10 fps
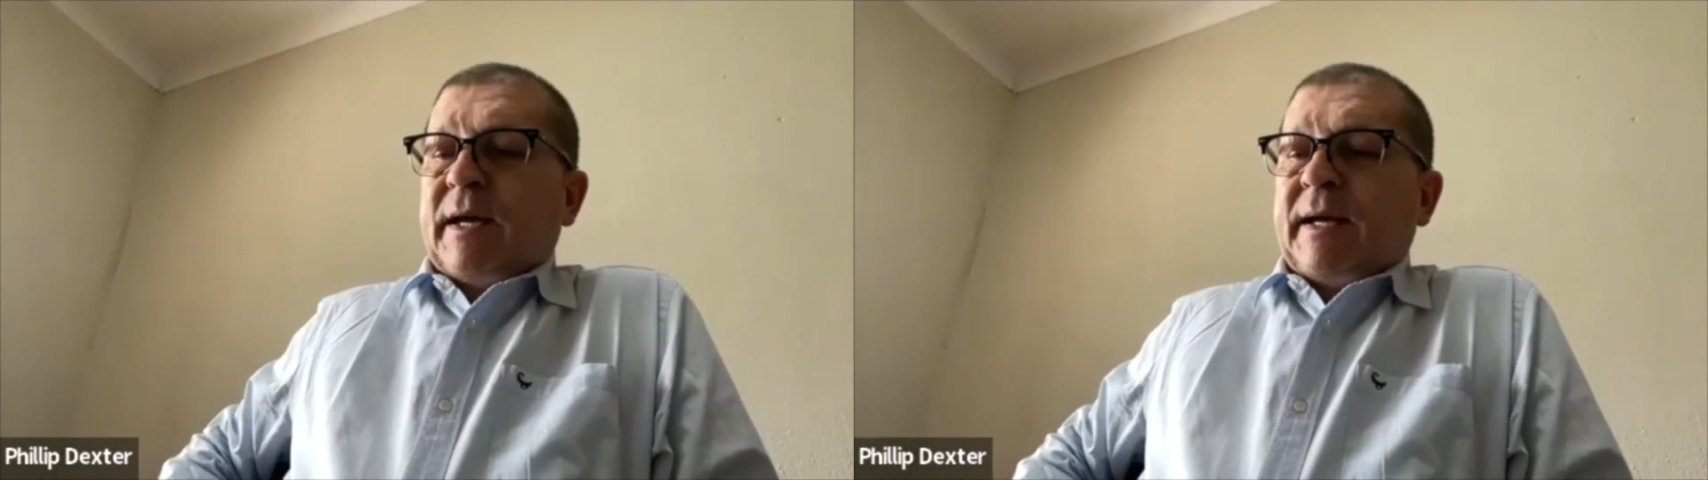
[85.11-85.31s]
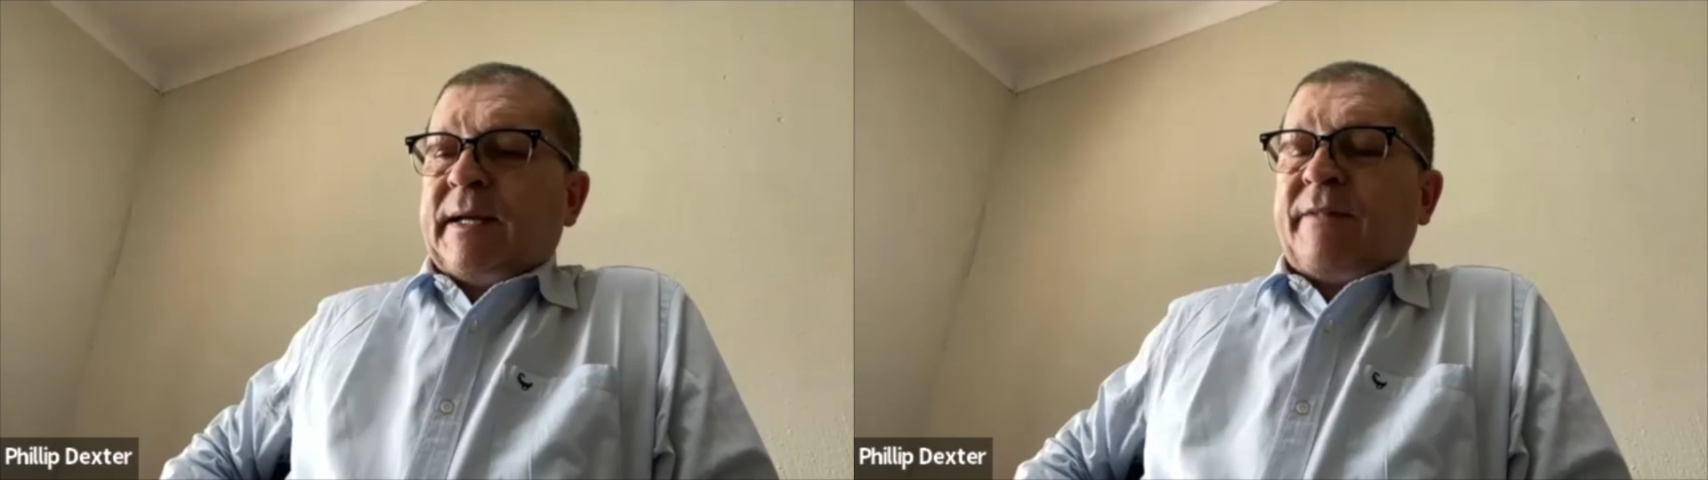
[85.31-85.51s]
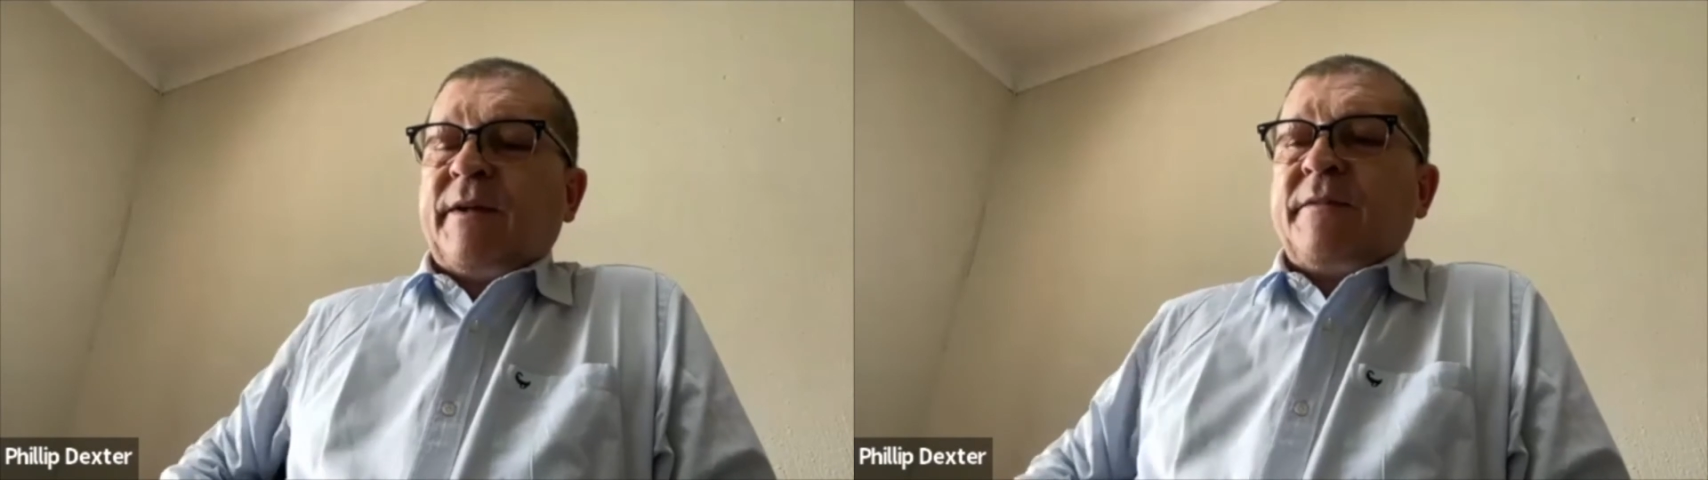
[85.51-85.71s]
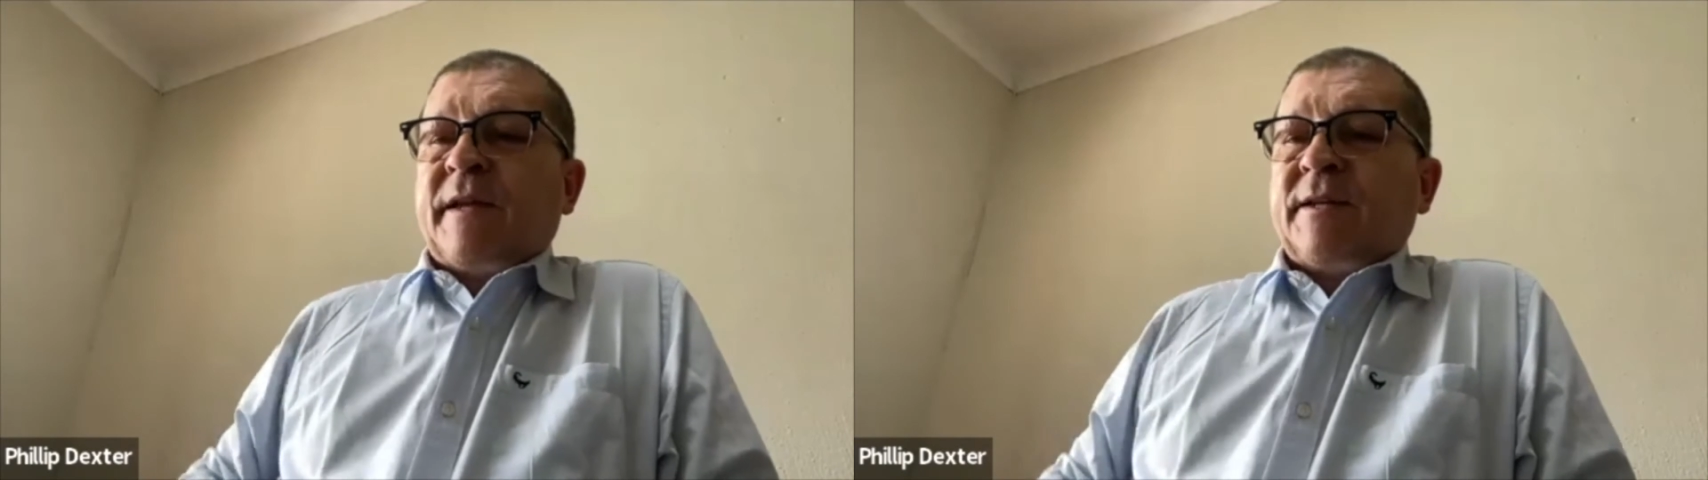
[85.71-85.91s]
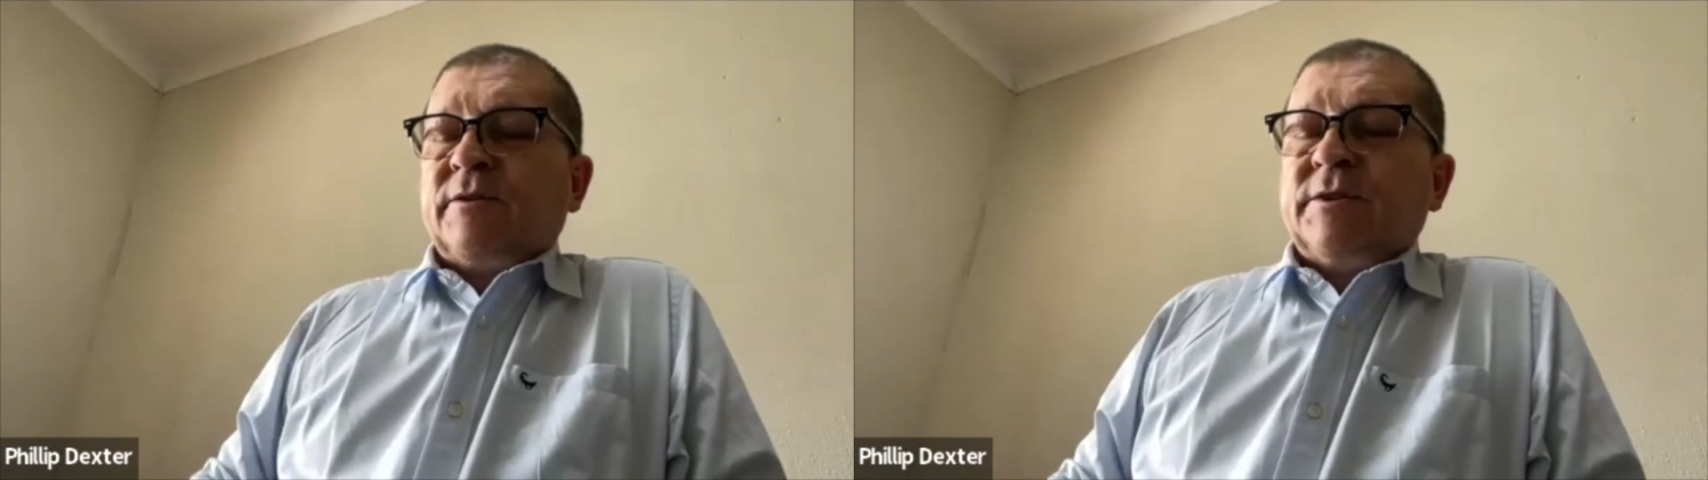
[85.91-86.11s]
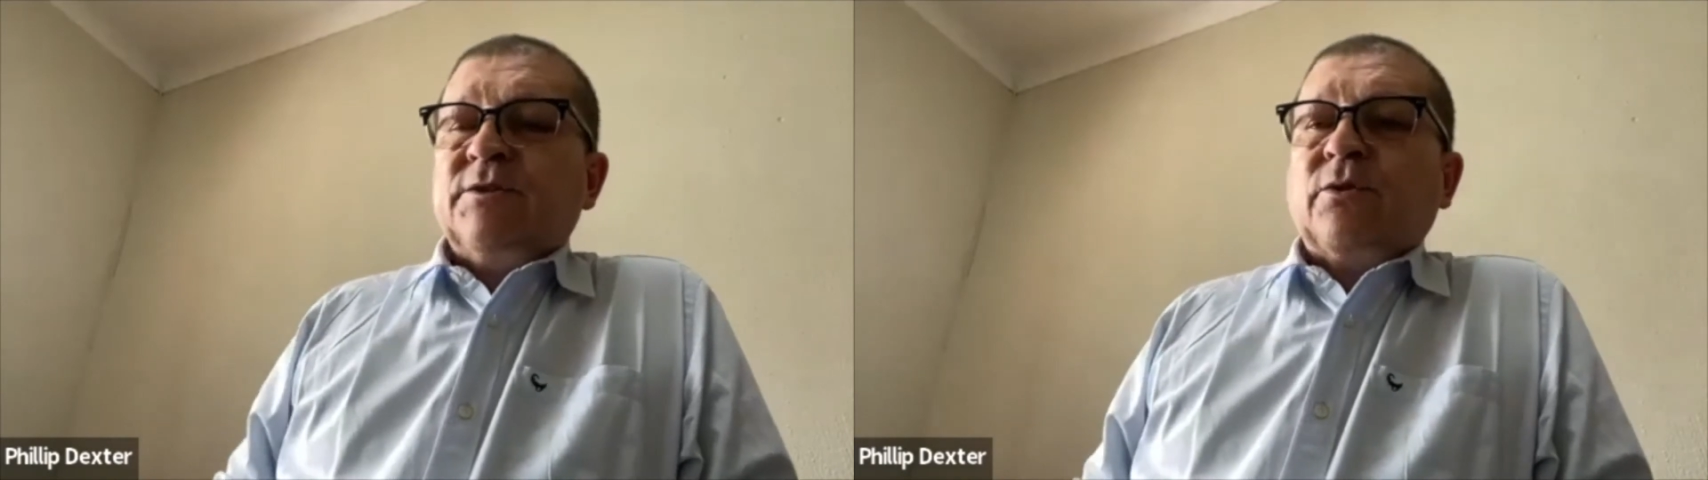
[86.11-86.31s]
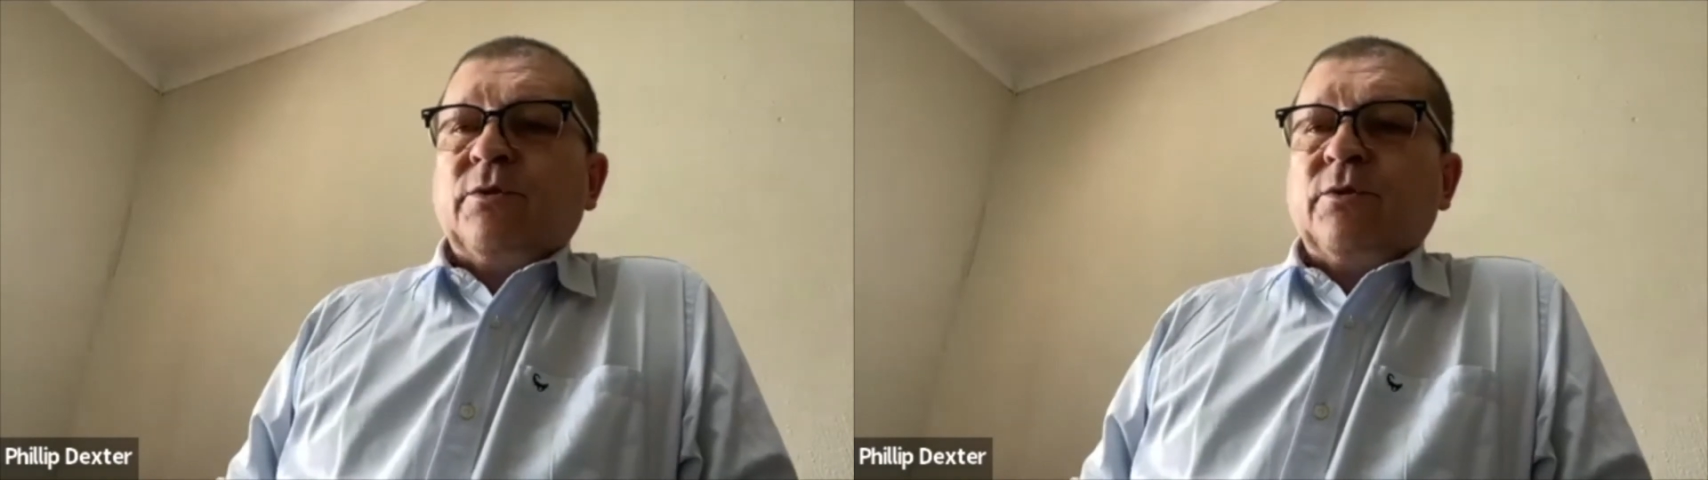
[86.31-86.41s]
And I think that is